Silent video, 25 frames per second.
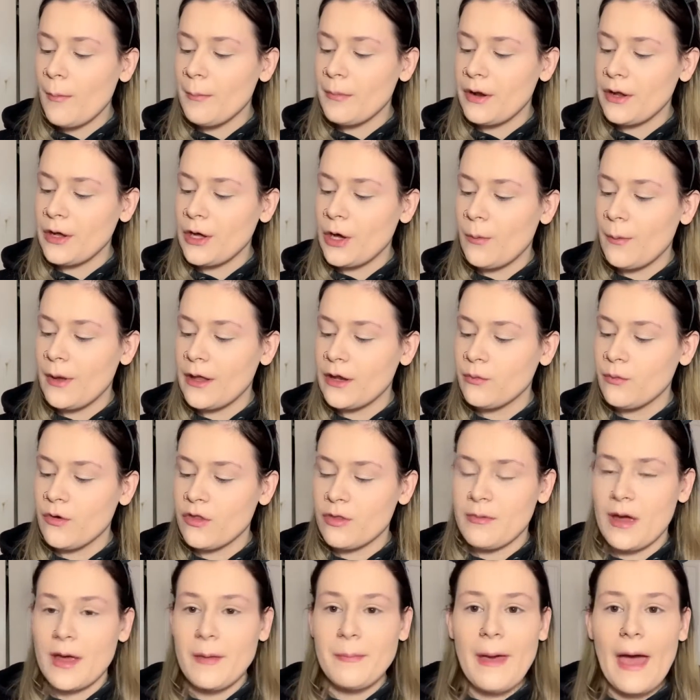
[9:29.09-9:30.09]
I'm gonna go in
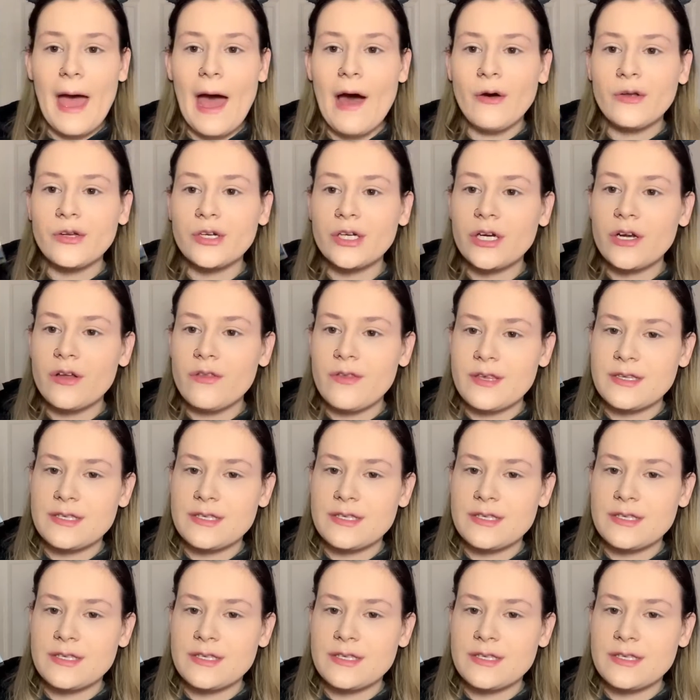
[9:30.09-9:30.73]
with my powder.